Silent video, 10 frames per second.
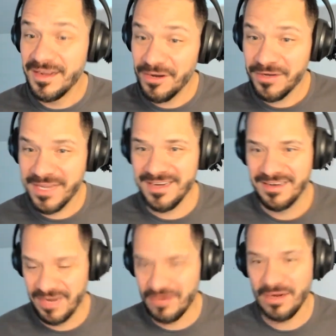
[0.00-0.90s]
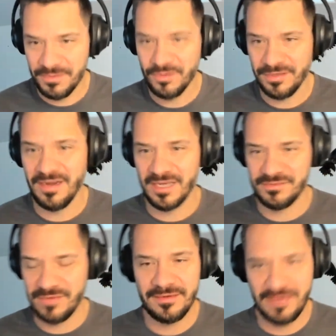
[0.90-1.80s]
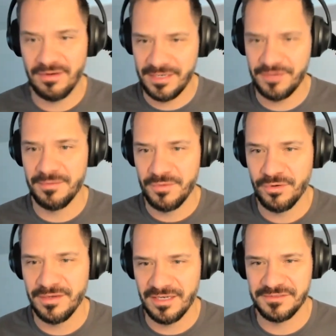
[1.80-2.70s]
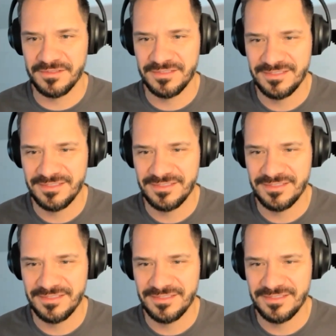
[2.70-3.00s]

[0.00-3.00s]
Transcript: No kidding. No, I'm north of Knoxville, or I grew up north of Knoxville.